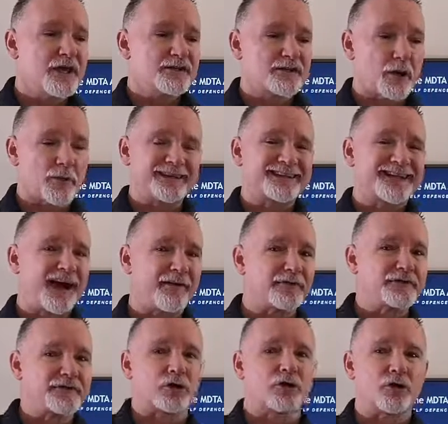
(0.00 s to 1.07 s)
So it
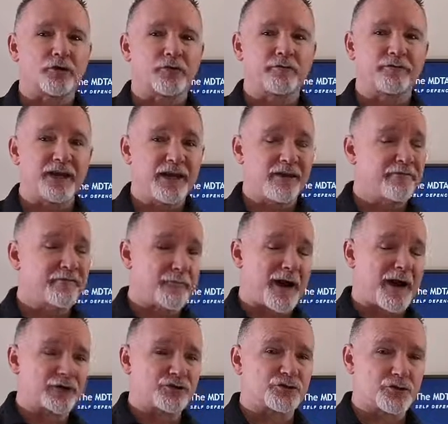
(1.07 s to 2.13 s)
covers a lot of
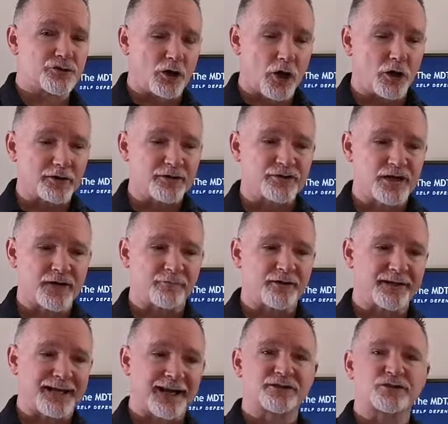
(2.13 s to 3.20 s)
information and knowledge in
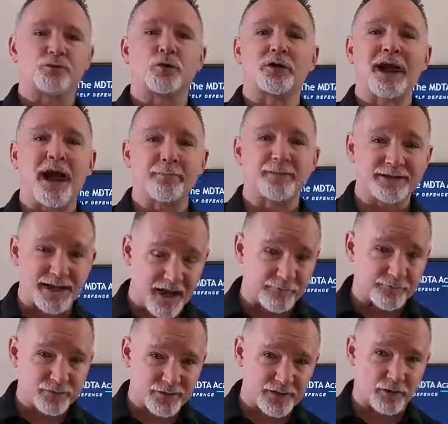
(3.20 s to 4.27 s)
regards to what happens
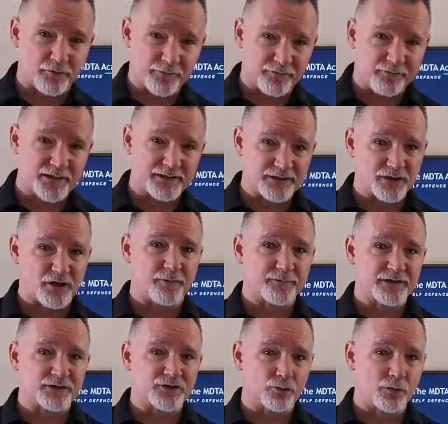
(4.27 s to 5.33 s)
after a self-defense type
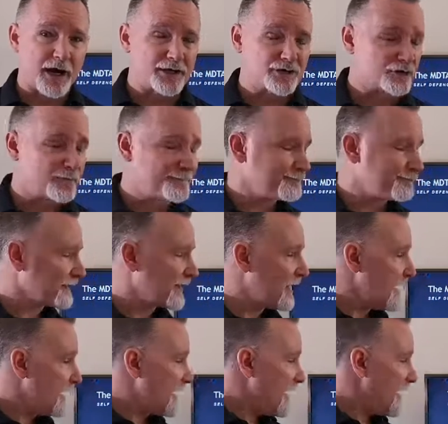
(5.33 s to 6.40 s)
situation.
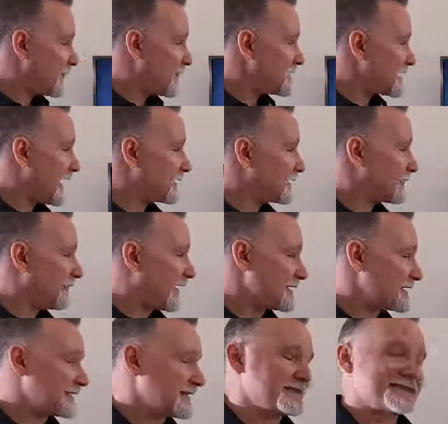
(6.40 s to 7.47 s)
If we take the
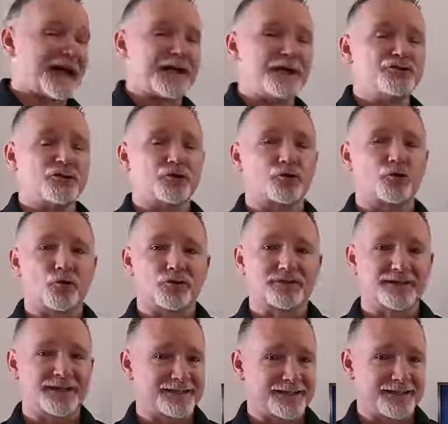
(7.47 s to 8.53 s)
Facing Danger
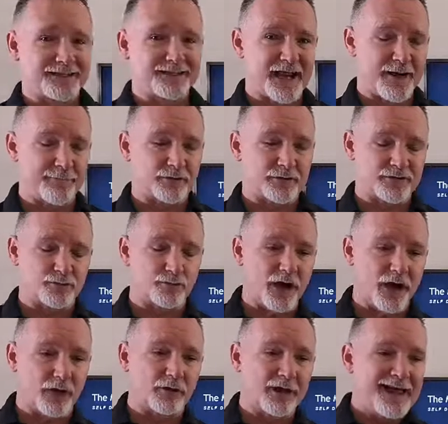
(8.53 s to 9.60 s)
course as an example as
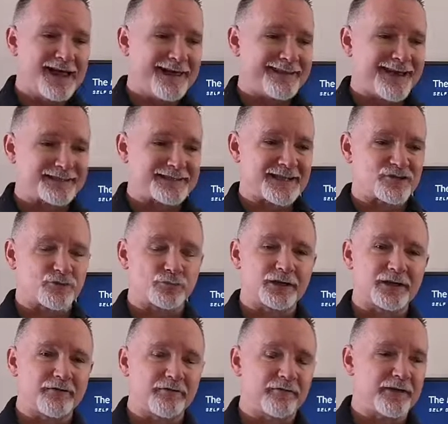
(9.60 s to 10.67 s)
well, that doesn't
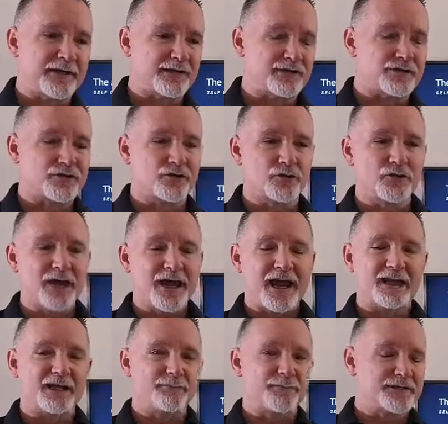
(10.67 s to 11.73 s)
really fit into
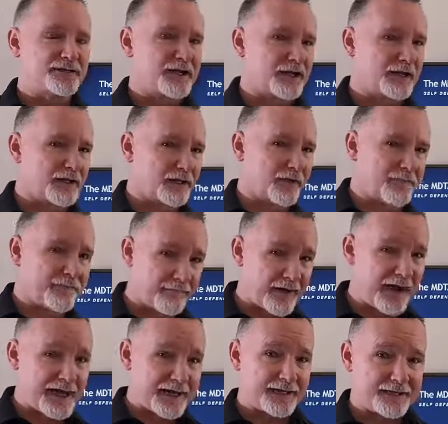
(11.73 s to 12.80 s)
any particular
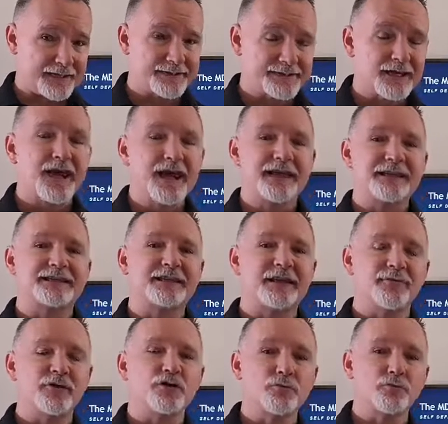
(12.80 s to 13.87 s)
phase. It's
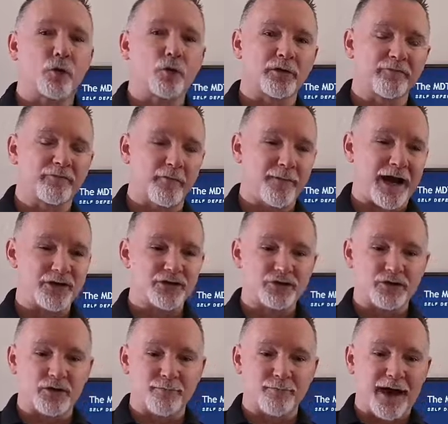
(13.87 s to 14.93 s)
giving you more
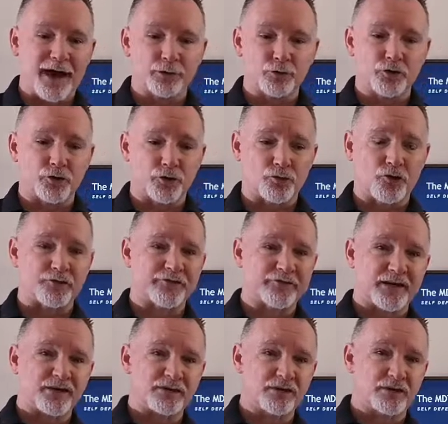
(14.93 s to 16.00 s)
information that may look at a
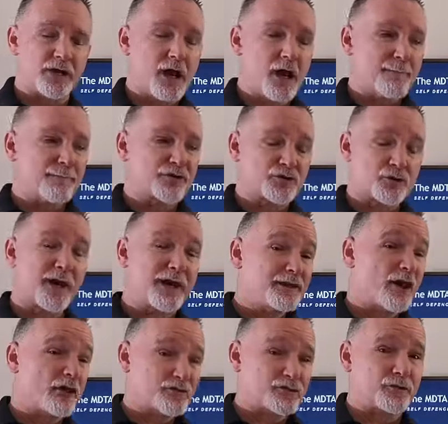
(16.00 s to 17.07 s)
cross-section between
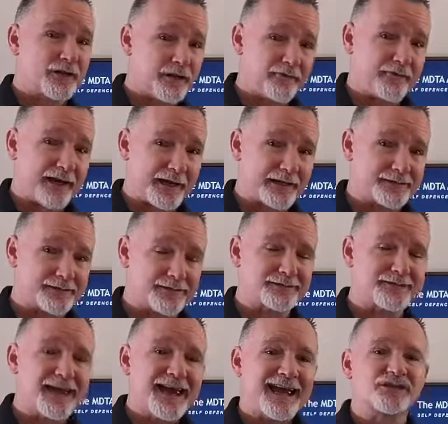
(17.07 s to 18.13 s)
those 3
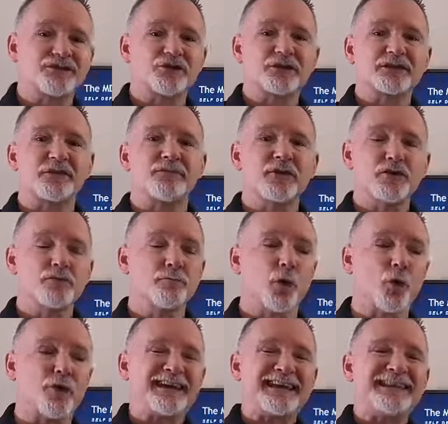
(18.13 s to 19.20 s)
phases. It's just giving you
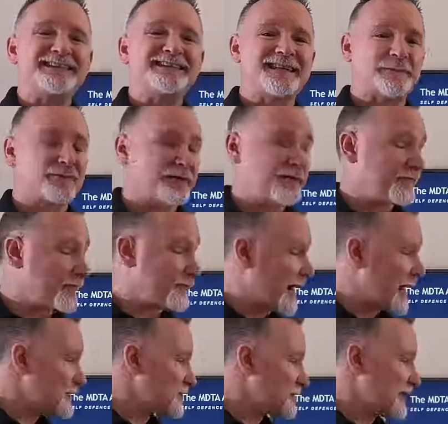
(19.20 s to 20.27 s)
more in-depth
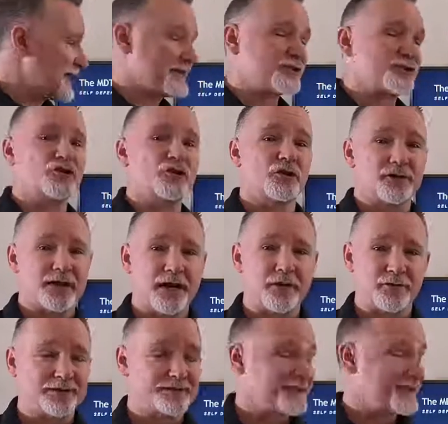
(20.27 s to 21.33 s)
information in certain
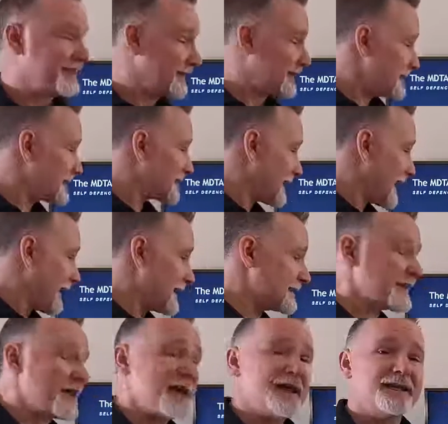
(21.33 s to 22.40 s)
areas. In this
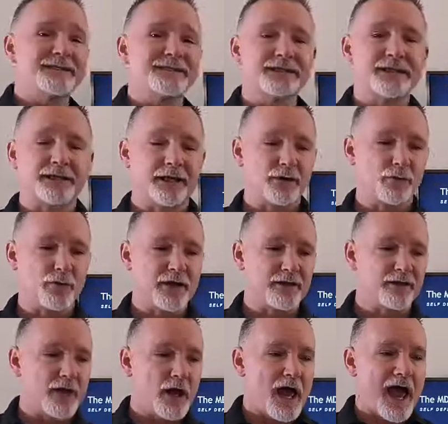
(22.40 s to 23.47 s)
case, dealing
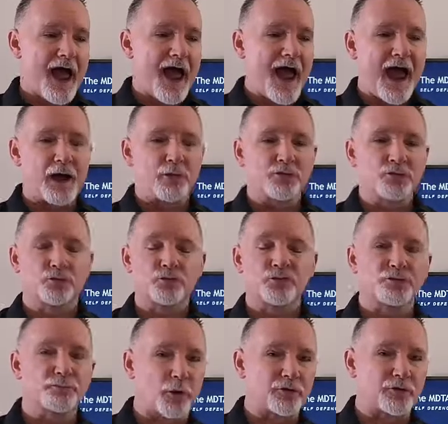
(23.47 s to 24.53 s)
with how you
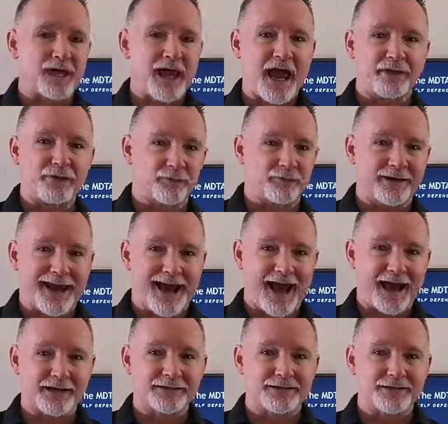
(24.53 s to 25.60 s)
respond and how you
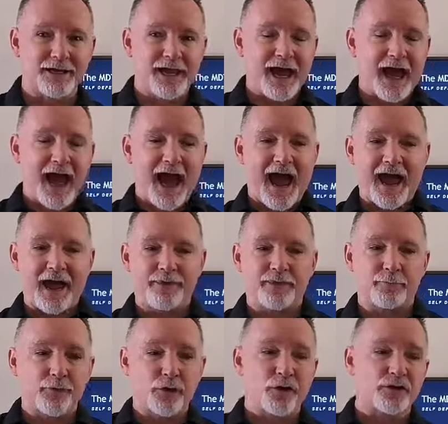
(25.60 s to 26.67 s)
react. And
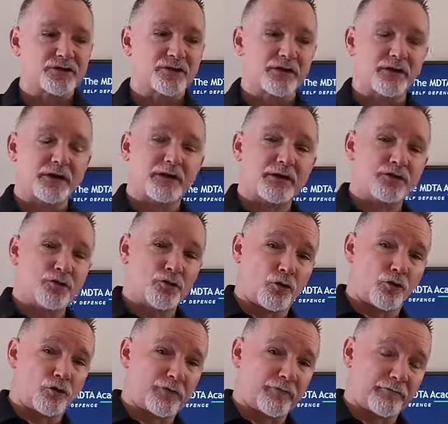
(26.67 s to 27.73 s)
the person that
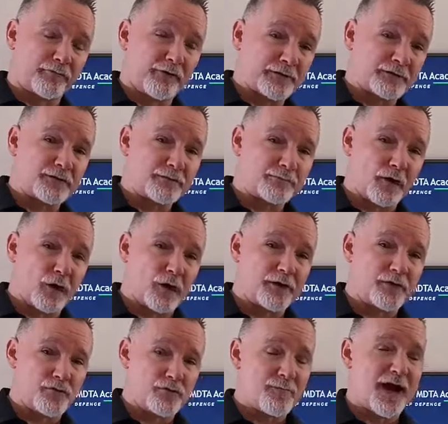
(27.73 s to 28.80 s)
you're confronted
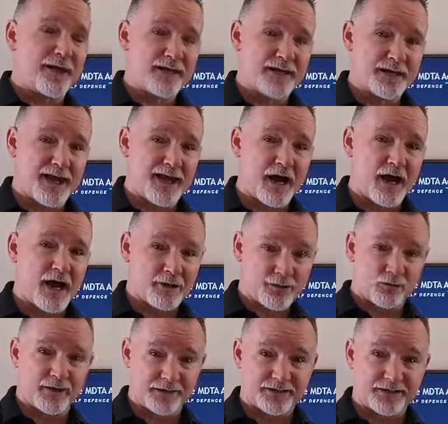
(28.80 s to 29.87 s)
by, who may be
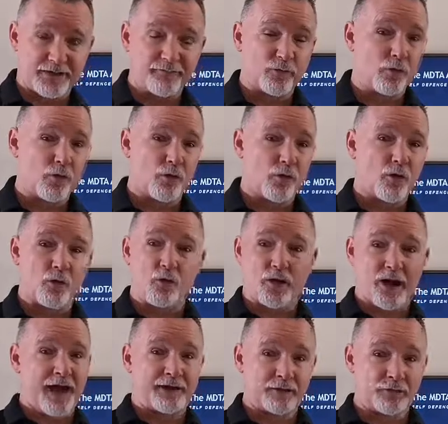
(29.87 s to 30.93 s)
aggressive or
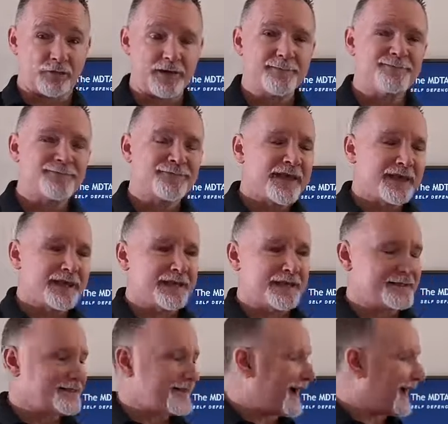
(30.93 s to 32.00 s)
angry,
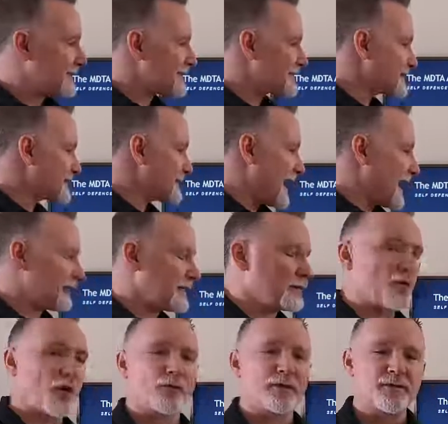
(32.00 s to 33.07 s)
is understanding
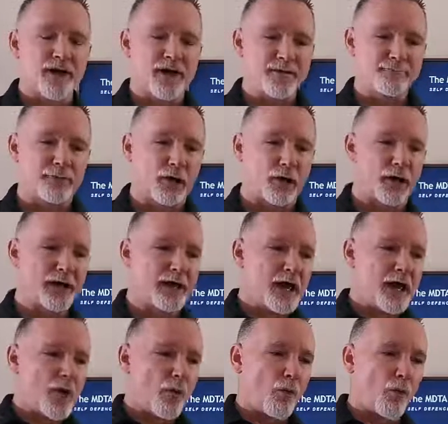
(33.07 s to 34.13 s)
what we mean by
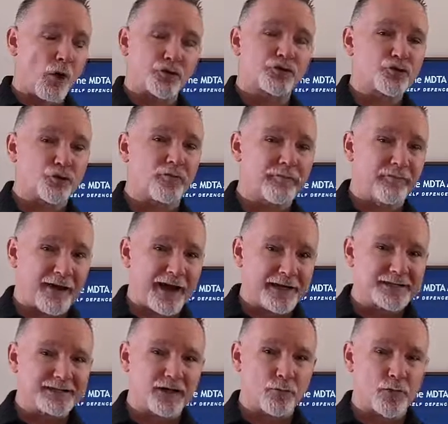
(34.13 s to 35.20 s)
what you're
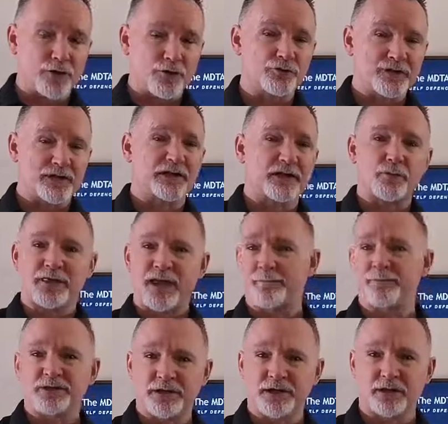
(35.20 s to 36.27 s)
facing when you're dealing with that
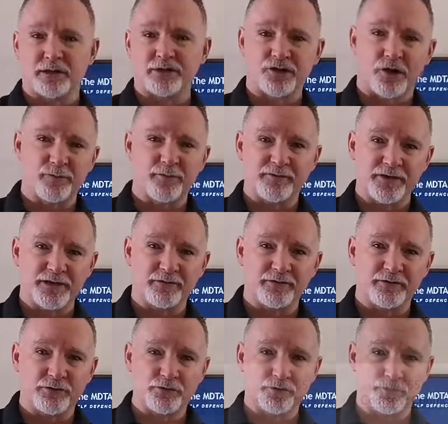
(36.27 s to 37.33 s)
particular type of
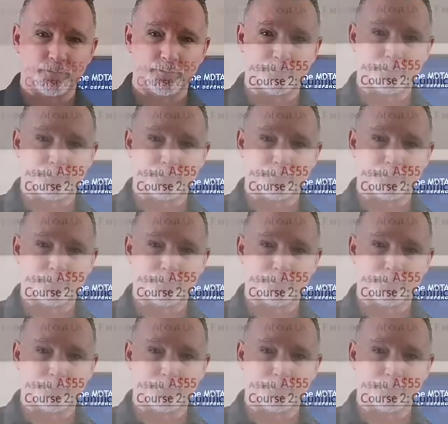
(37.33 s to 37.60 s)
individual.